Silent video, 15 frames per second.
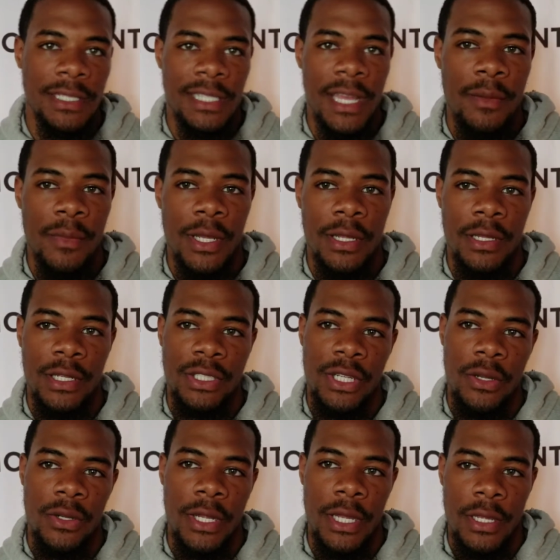a statement to
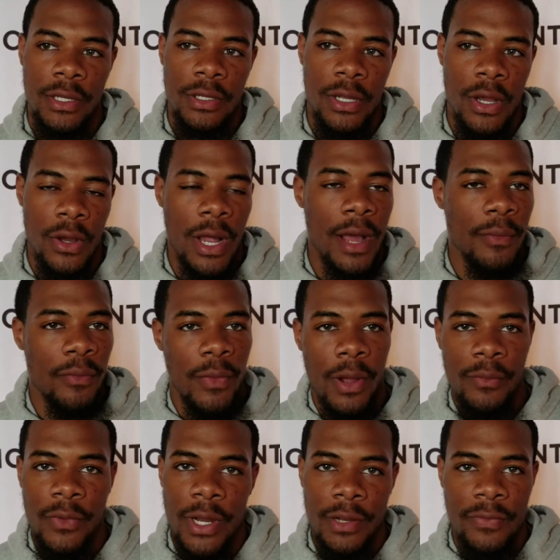show that you know I'm
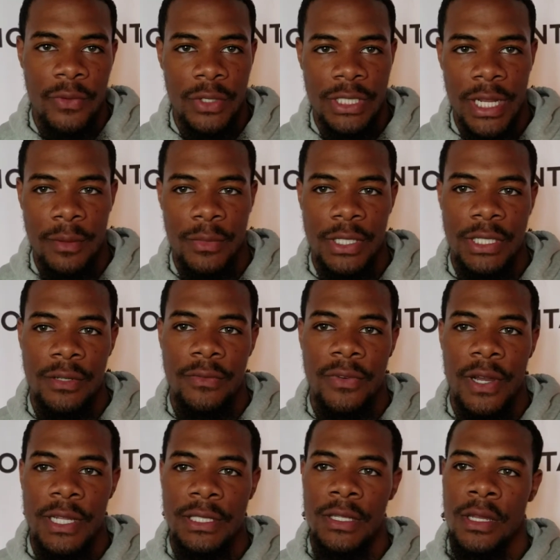I'm ready for championship
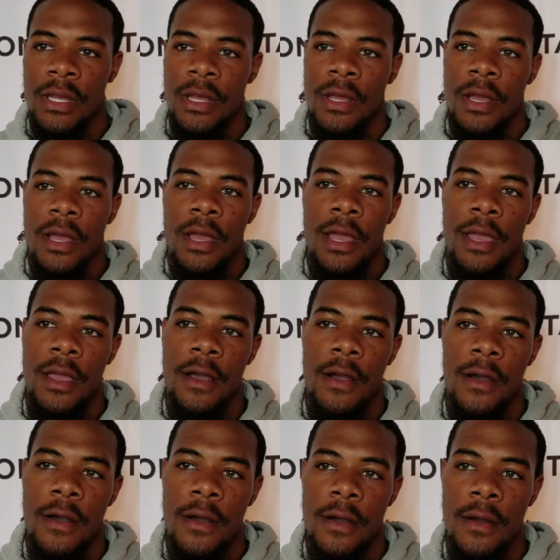fights, and
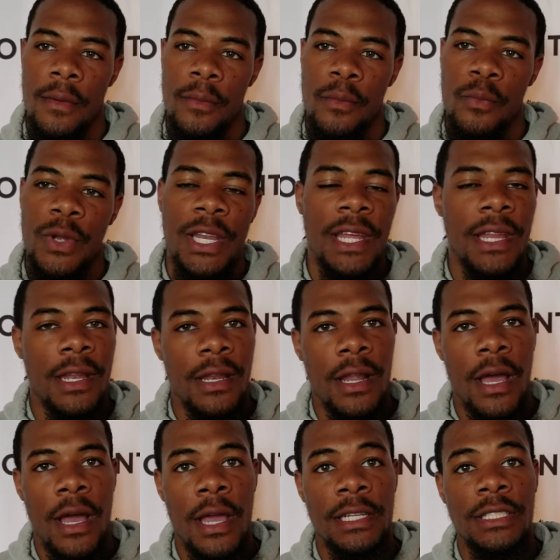um, we didn't
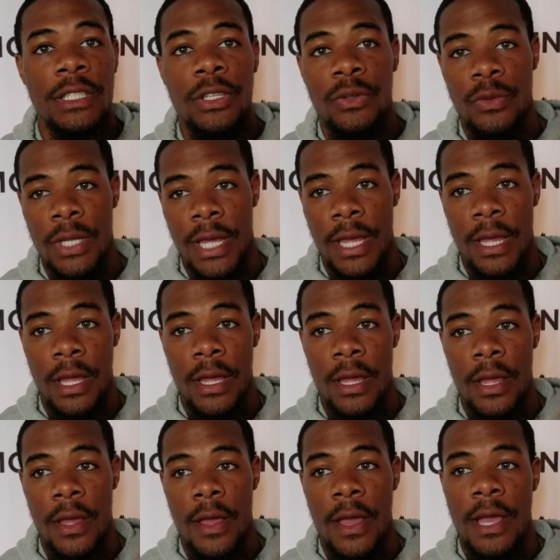execute that
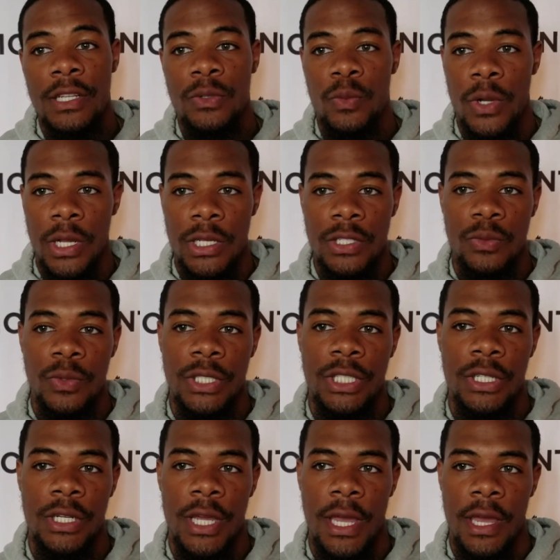as well as we
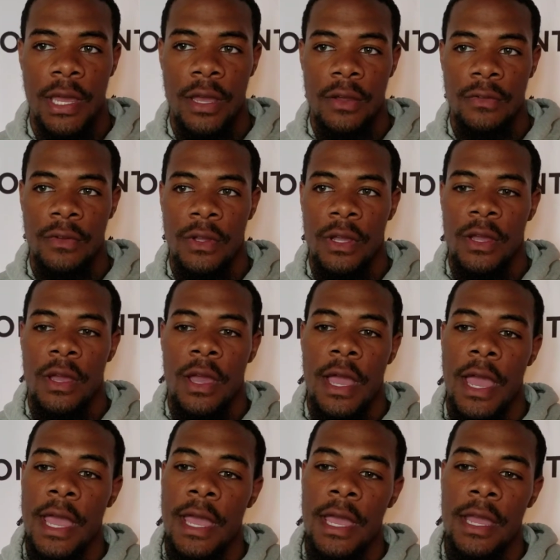should have.
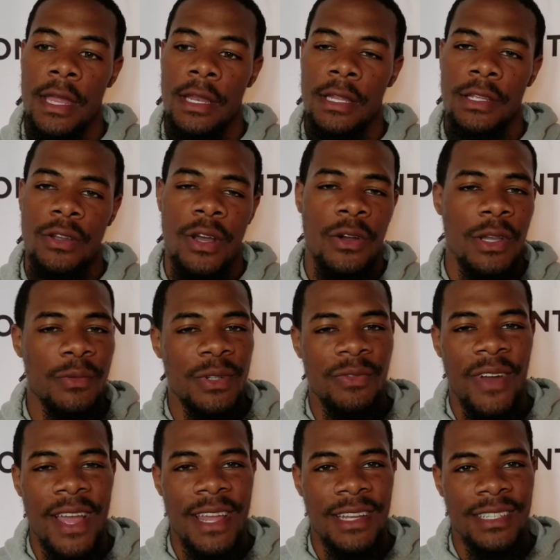And, you know, he was
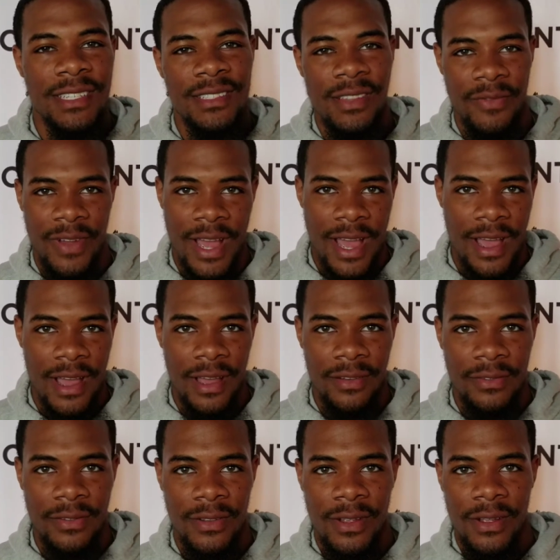fighting to survive